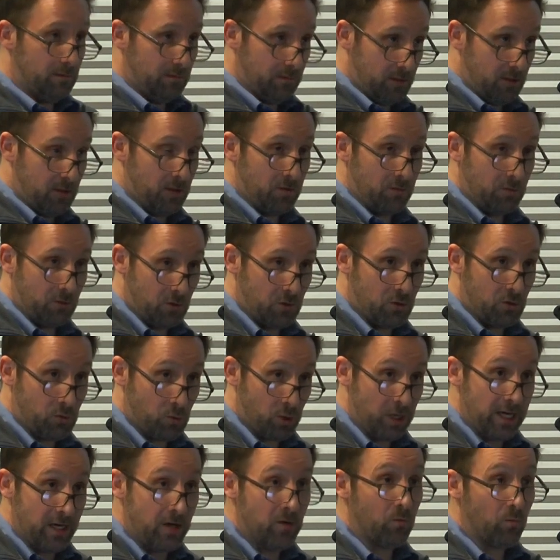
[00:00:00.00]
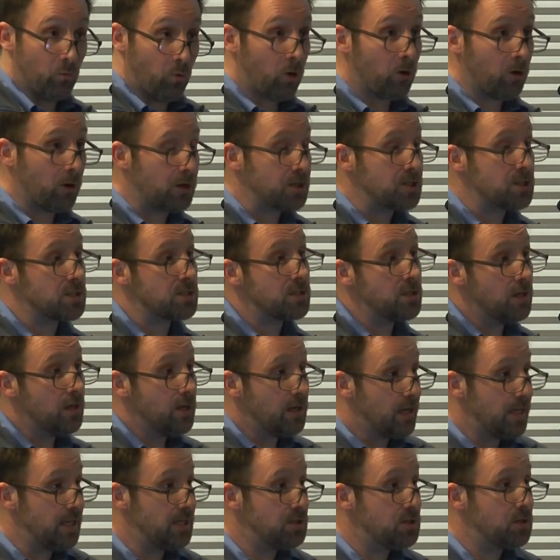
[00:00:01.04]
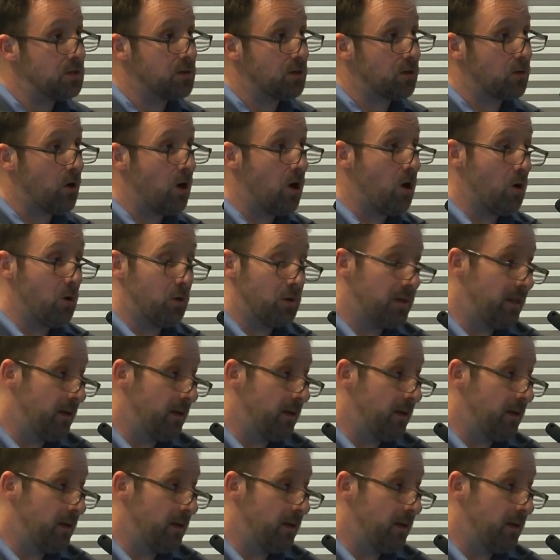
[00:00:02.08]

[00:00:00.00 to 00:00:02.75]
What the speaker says: the Greek works into their own.